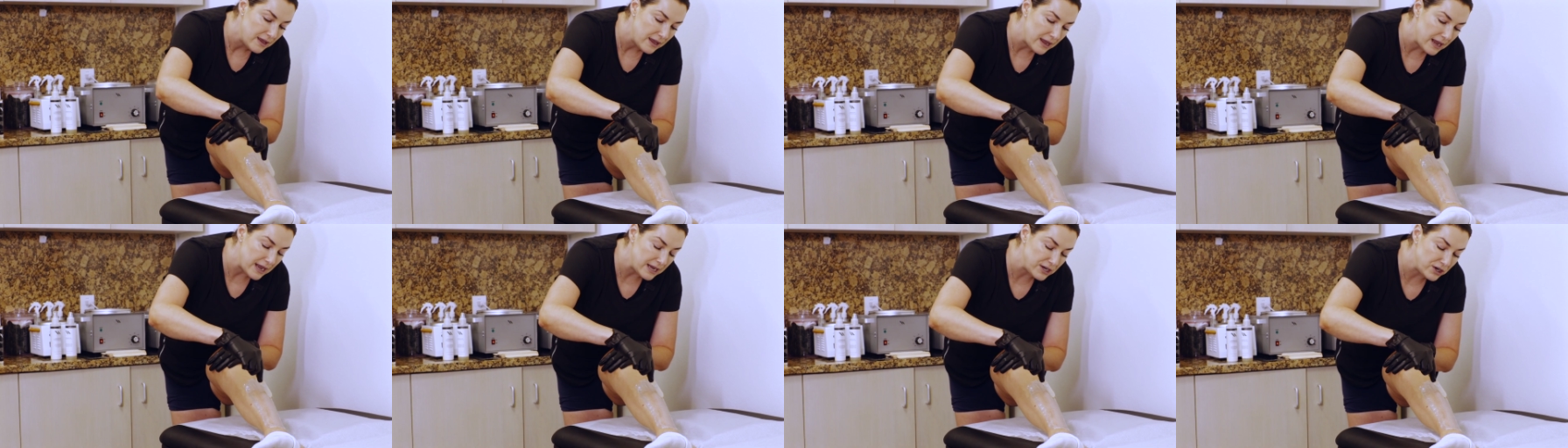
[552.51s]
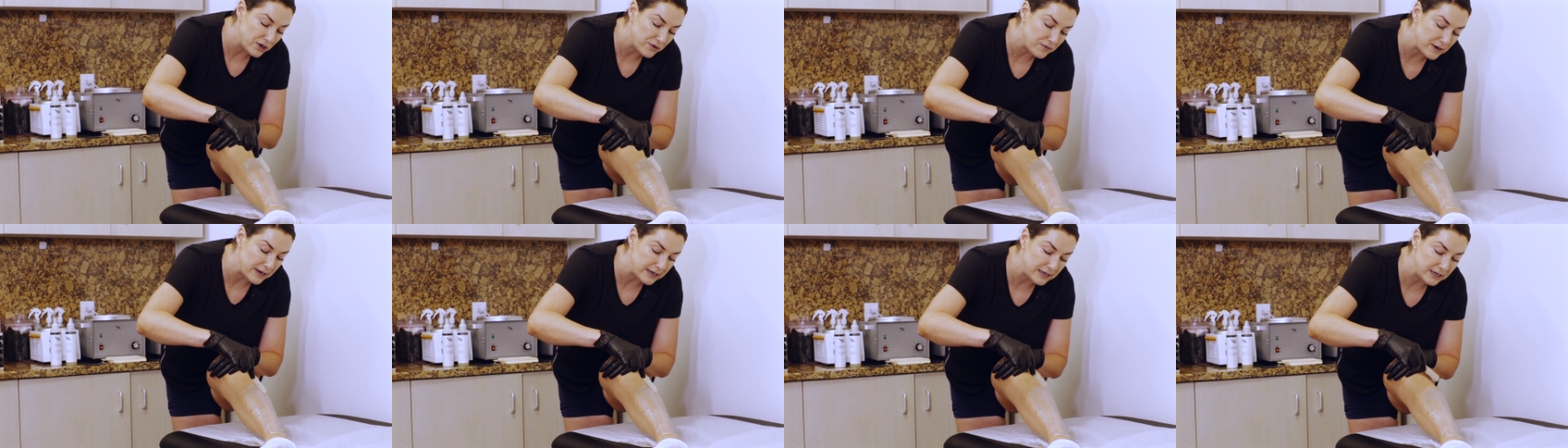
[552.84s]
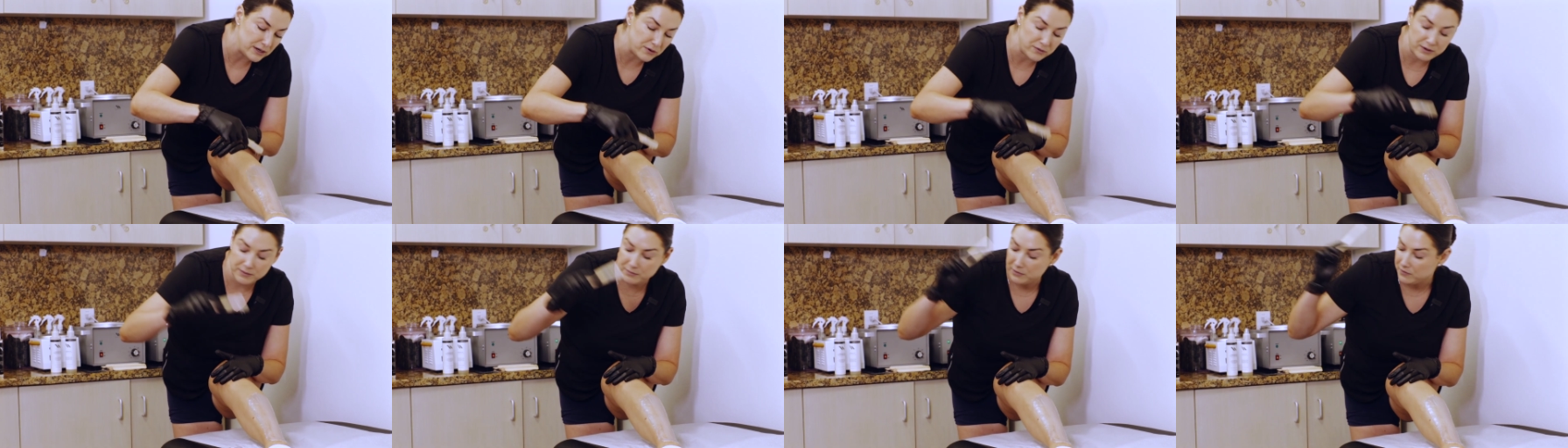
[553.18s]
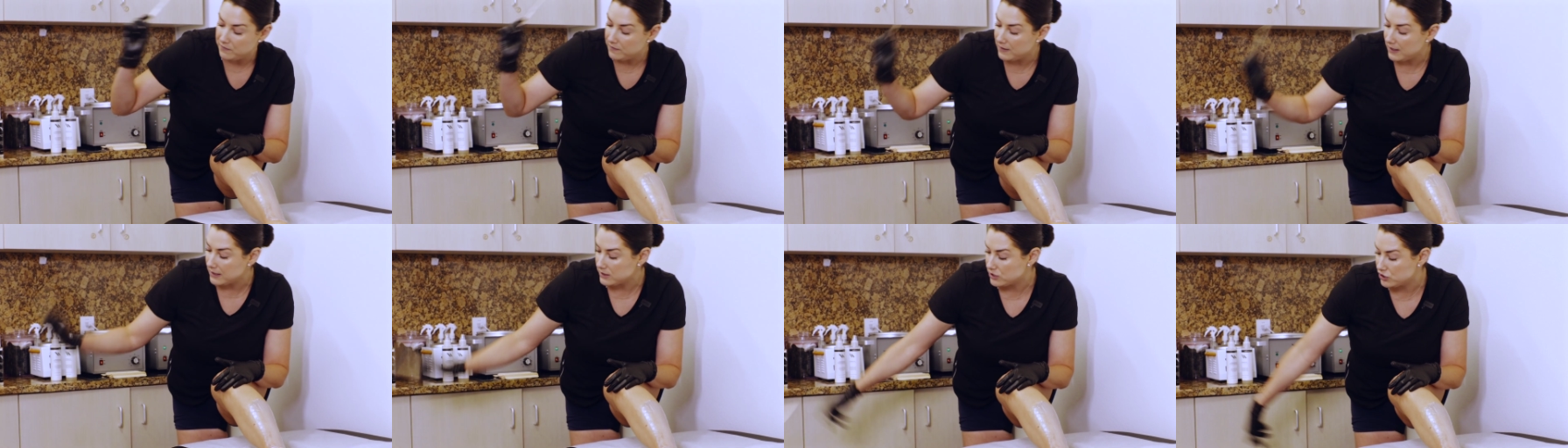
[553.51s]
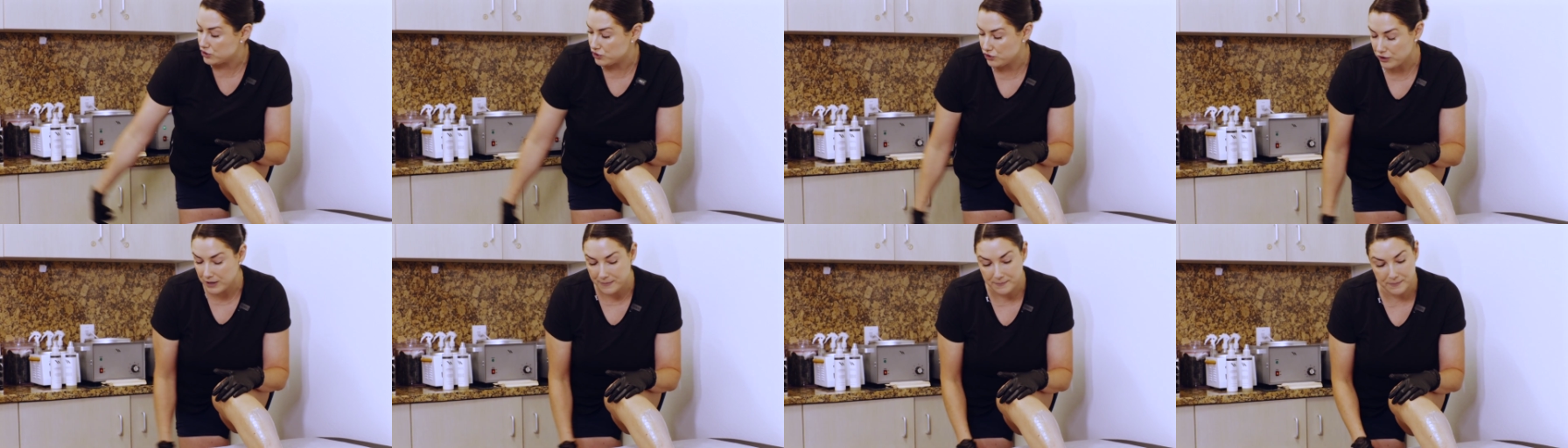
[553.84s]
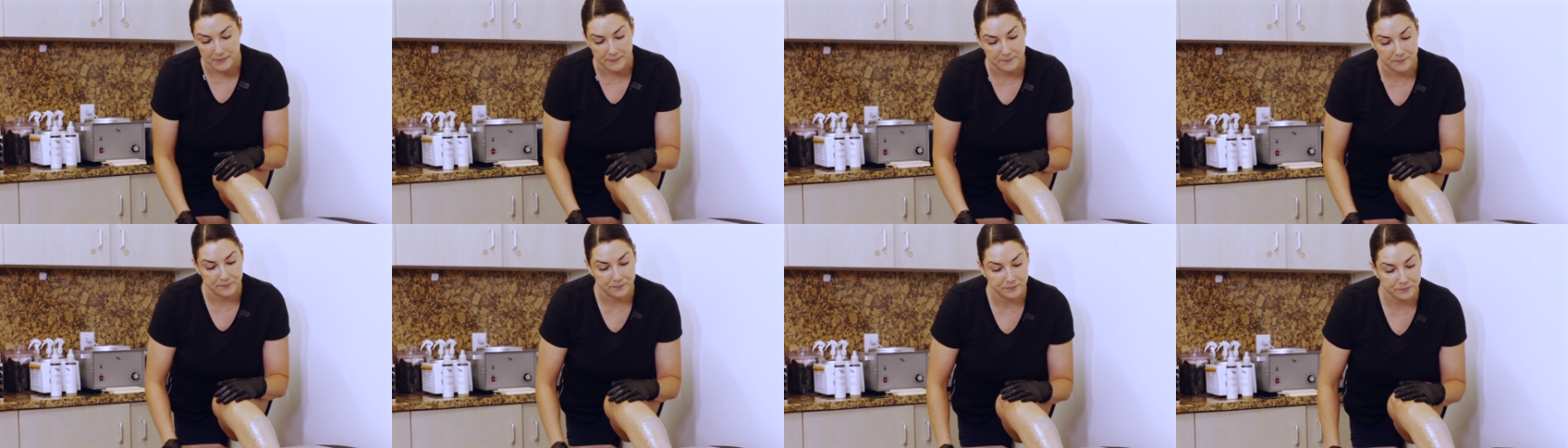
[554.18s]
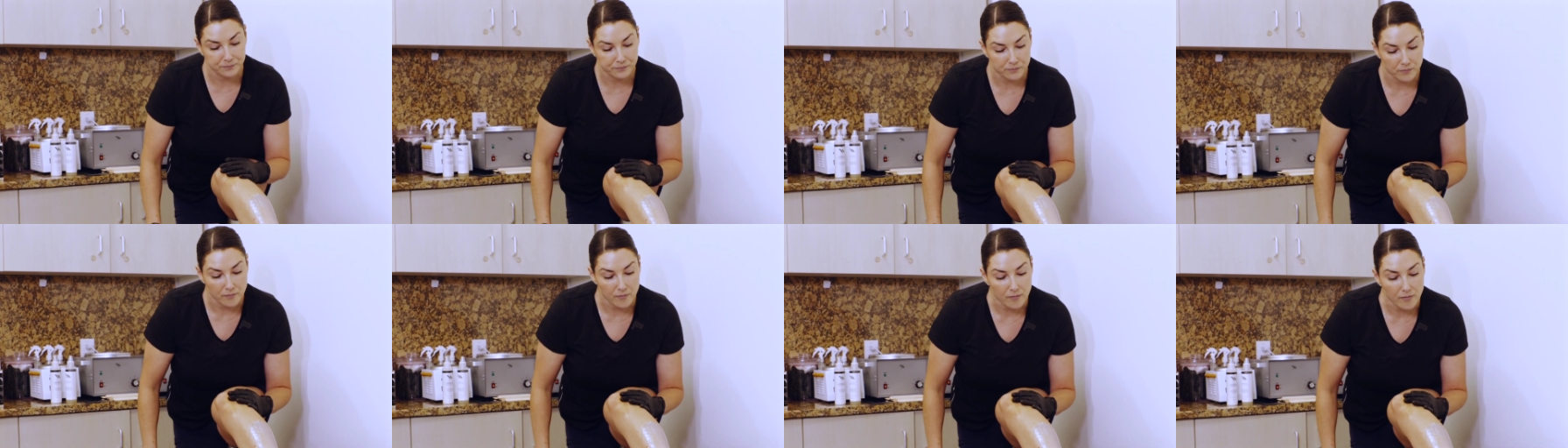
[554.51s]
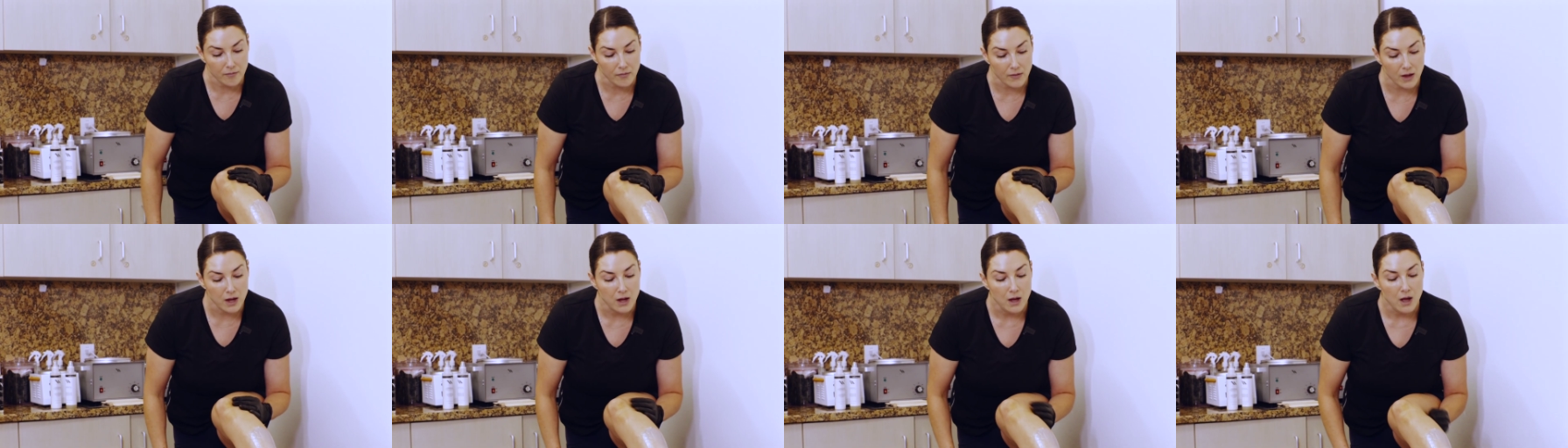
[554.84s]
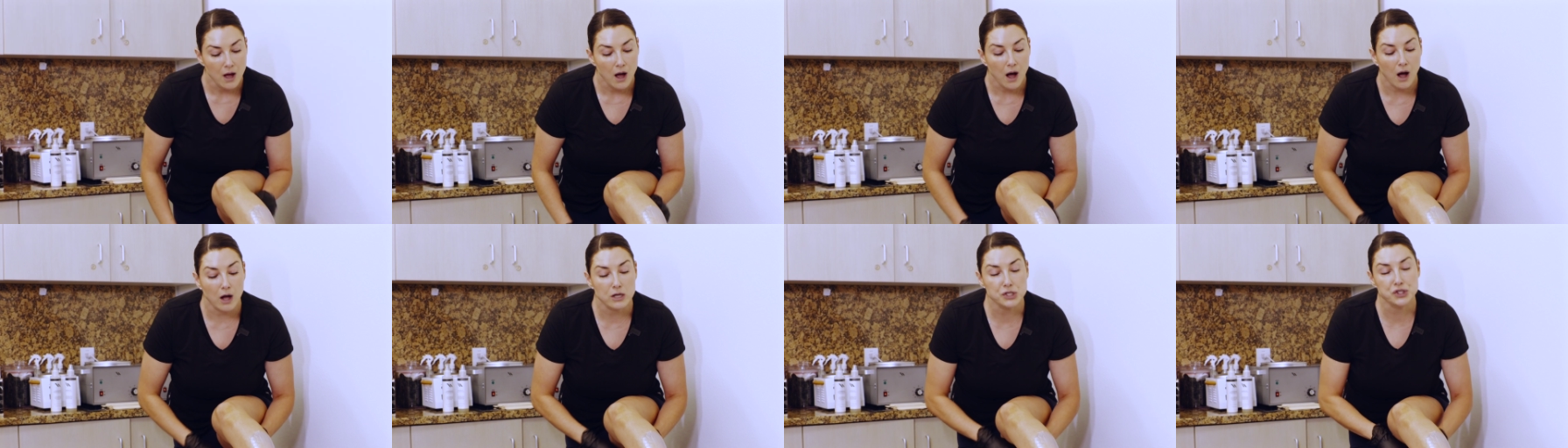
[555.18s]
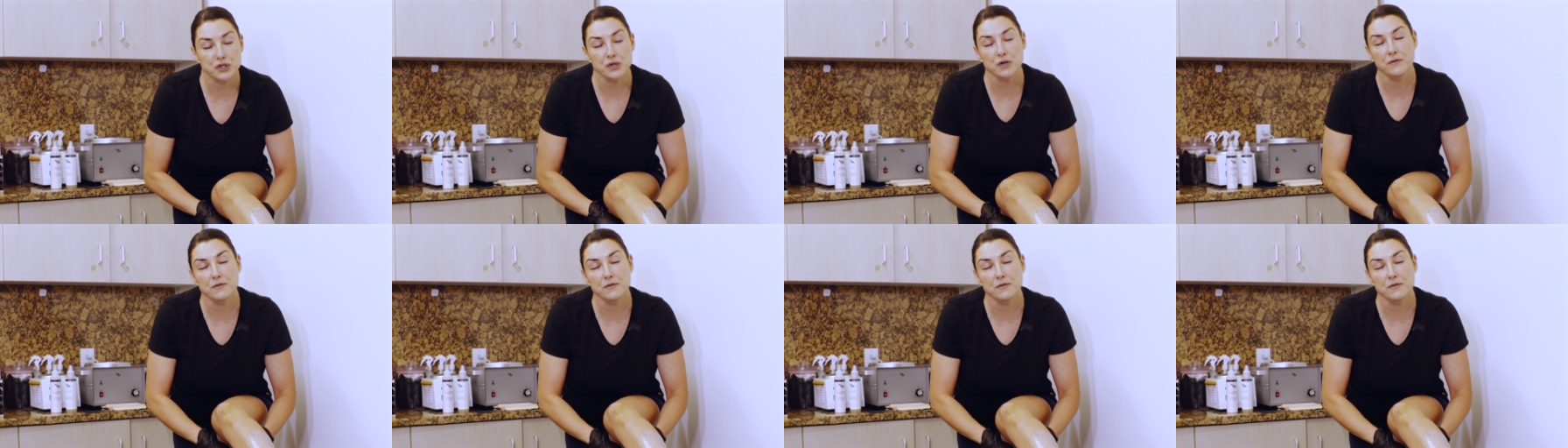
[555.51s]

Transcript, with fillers: and you're ready to remove that strip. Also,